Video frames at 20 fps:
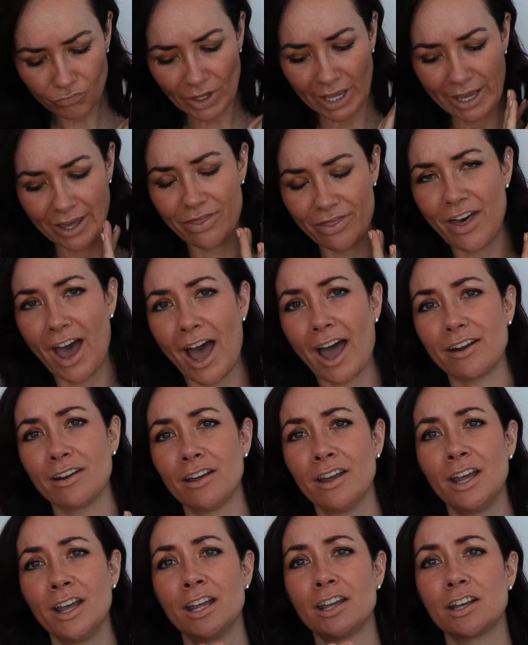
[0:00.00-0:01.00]
And that
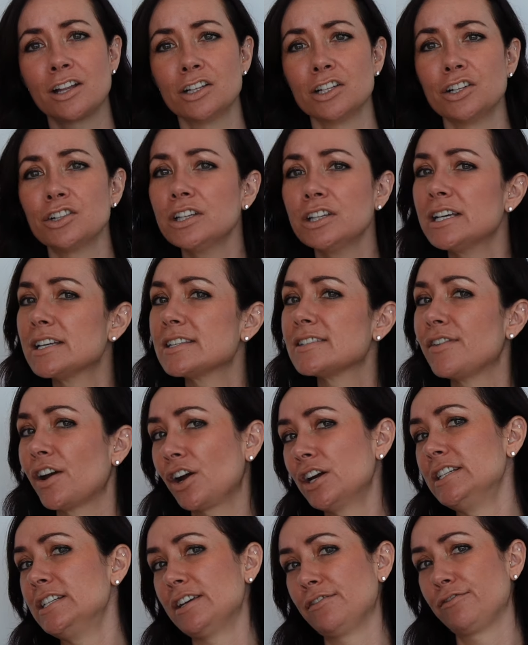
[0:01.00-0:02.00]
clearly is
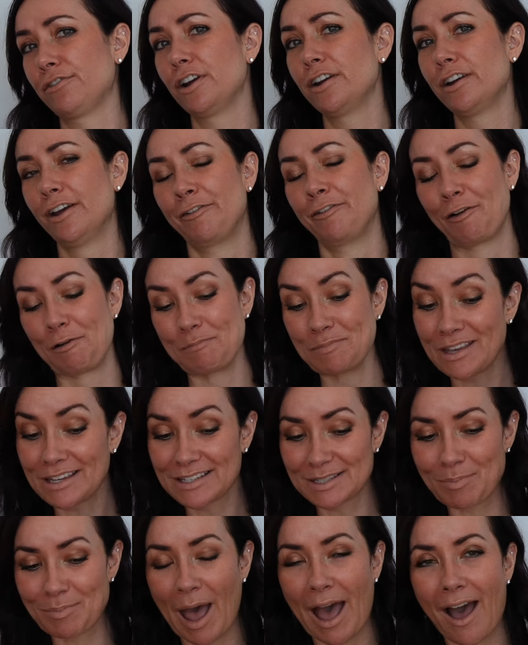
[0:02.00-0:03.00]
very different from
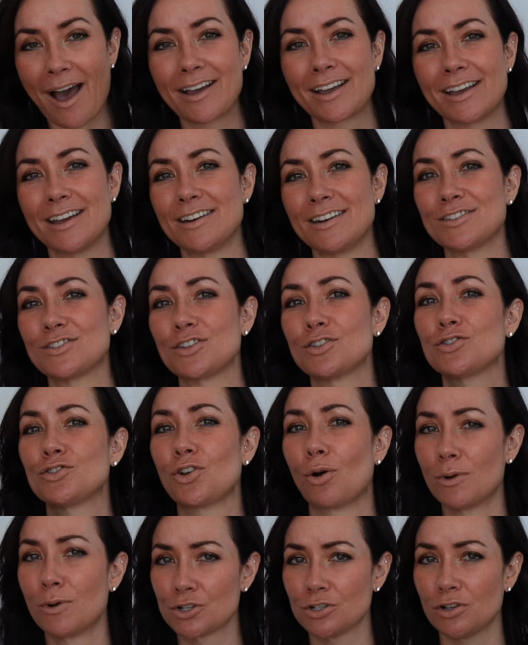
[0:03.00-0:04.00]
this bag. It is
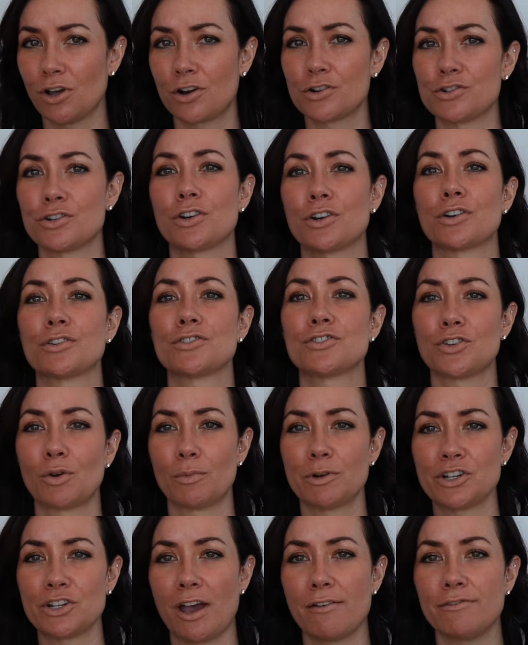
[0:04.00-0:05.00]
so much larger, so
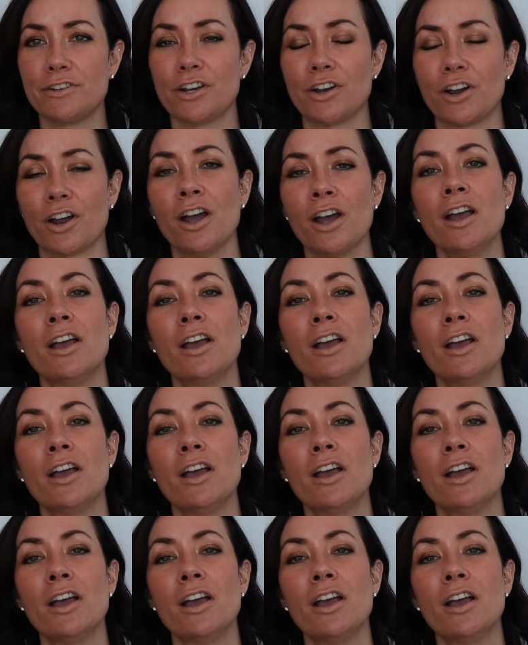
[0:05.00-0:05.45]
much heavier.